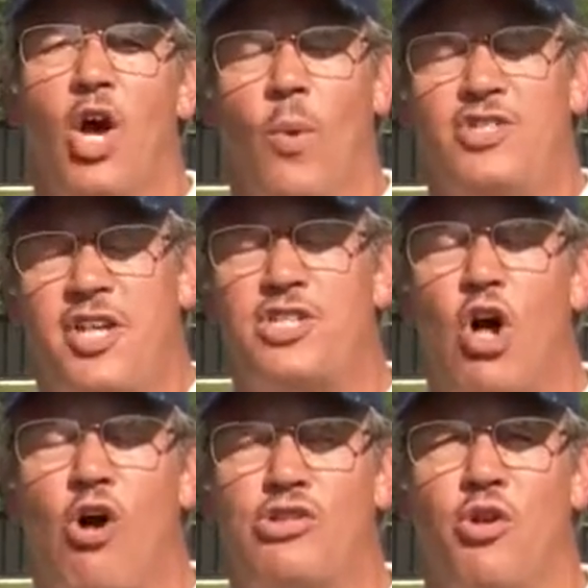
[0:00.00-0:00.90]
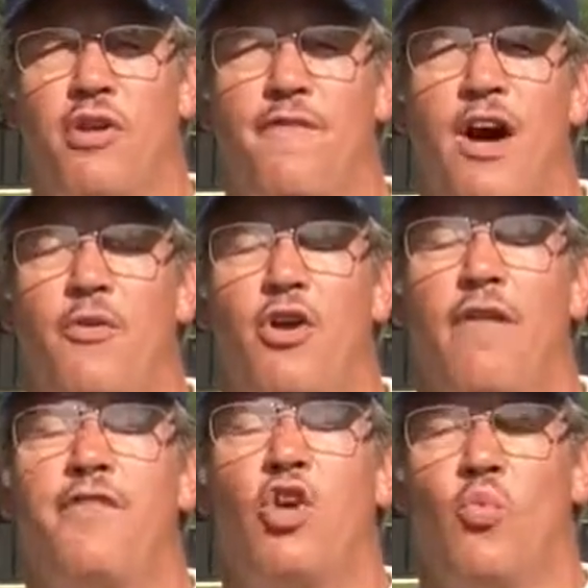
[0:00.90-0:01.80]
which he's also the founder
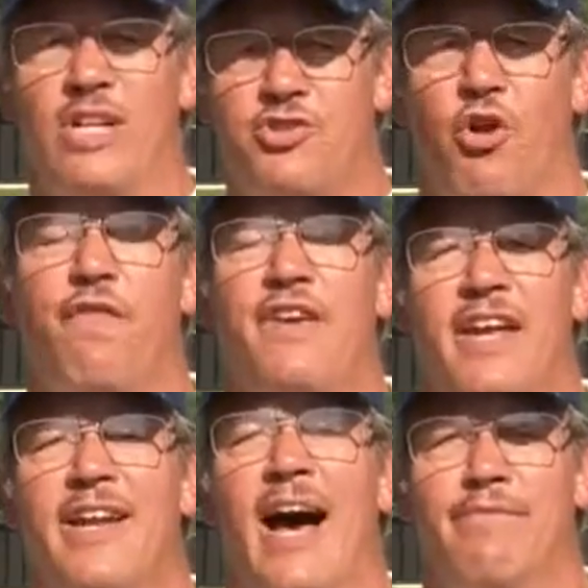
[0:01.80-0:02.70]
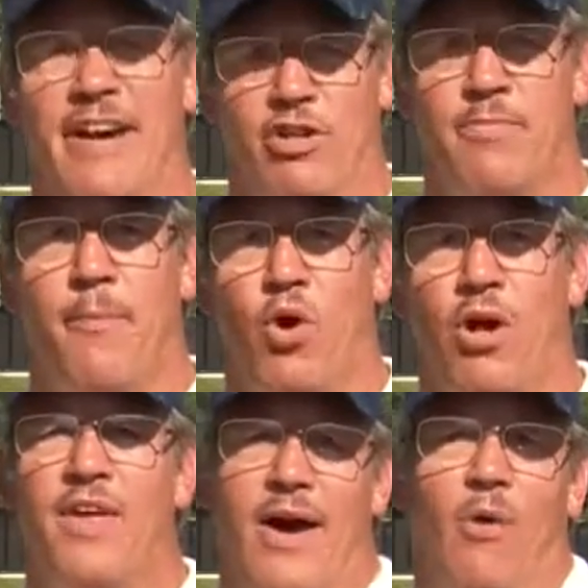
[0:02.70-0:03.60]
of the original Vietnam Veterans Memorial,
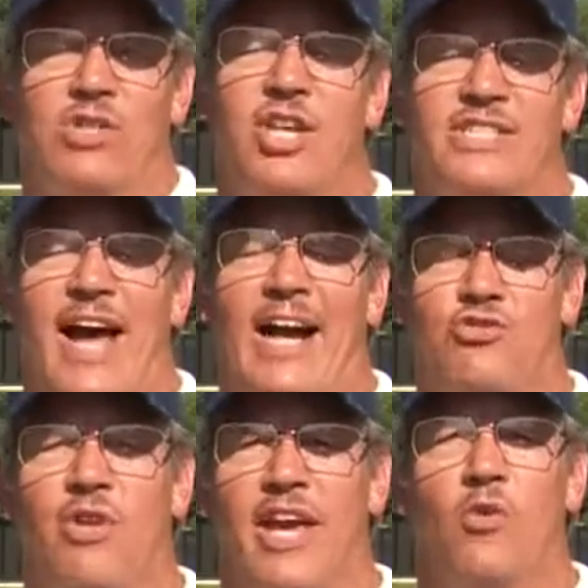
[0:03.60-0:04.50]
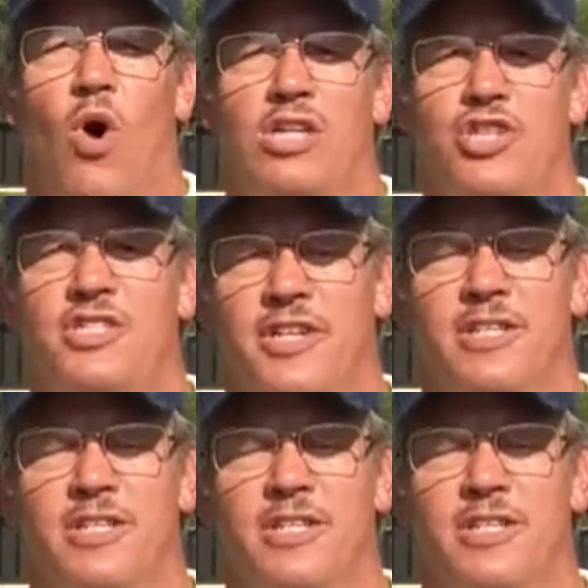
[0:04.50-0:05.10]
that, uh, which is actually in Washington.